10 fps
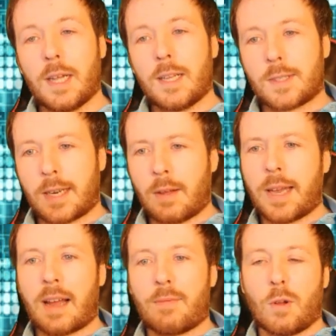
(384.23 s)
So now they
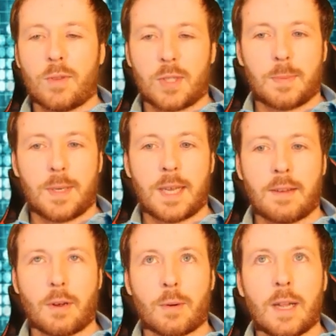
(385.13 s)
have all this
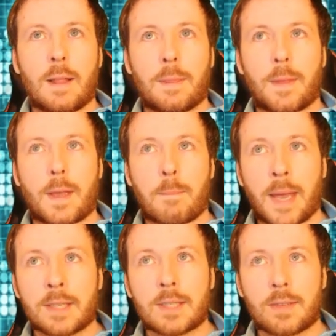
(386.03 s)
Monero. The
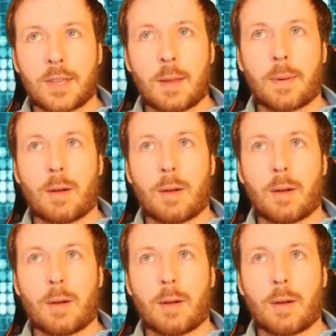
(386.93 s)
amazing thing about